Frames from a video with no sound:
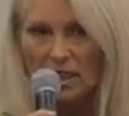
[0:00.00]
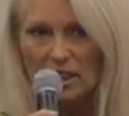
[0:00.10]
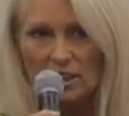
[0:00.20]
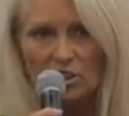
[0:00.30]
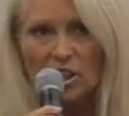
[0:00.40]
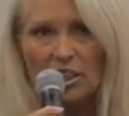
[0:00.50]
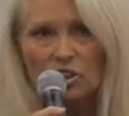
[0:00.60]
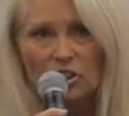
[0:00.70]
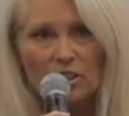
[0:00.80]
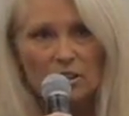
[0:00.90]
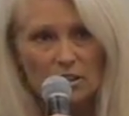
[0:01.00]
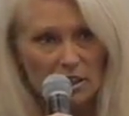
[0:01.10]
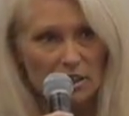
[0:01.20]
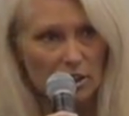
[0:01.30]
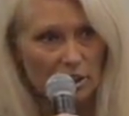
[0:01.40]
Indigestion
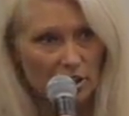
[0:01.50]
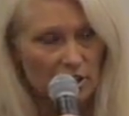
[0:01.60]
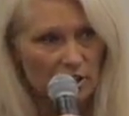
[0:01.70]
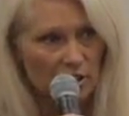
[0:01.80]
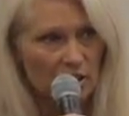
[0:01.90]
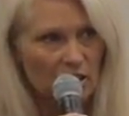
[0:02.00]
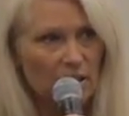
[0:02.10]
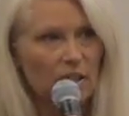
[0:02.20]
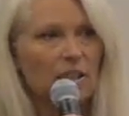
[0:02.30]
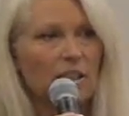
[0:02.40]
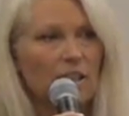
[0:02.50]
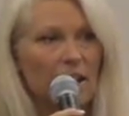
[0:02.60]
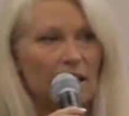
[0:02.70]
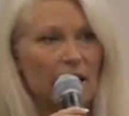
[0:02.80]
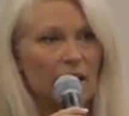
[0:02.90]
can occur,
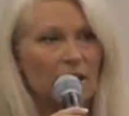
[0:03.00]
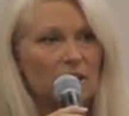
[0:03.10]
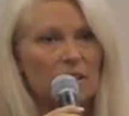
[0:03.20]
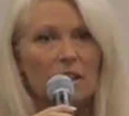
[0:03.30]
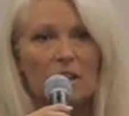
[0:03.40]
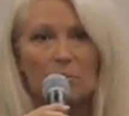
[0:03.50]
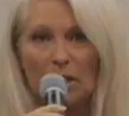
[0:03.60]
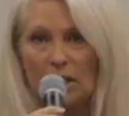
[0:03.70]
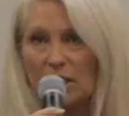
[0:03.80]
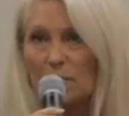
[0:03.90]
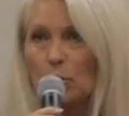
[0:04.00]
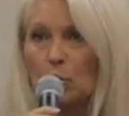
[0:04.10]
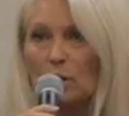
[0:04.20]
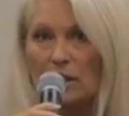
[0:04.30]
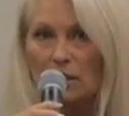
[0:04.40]
and the blood is
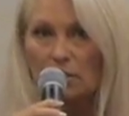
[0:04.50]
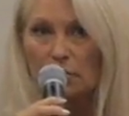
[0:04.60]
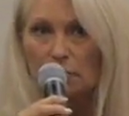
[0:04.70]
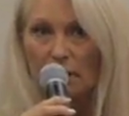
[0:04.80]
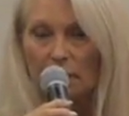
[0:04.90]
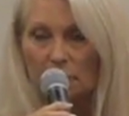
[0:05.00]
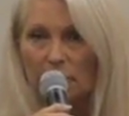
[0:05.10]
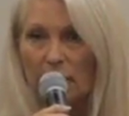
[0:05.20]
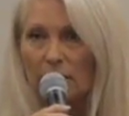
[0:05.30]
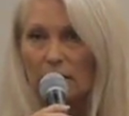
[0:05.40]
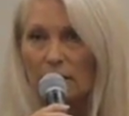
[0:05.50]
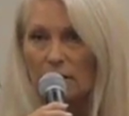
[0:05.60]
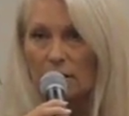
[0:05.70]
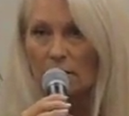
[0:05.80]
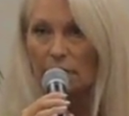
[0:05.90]
pooling for fight or flight.
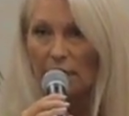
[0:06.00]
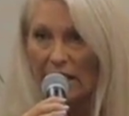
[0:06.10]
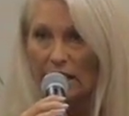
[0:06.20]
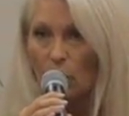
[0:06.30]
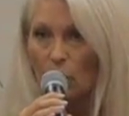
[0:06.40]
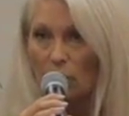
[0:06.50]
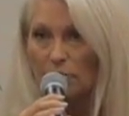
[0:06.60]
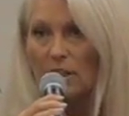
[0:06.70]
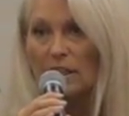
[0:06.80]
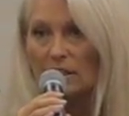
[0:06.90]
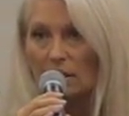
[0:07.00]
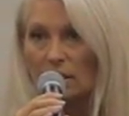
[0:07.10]
Fight or flight.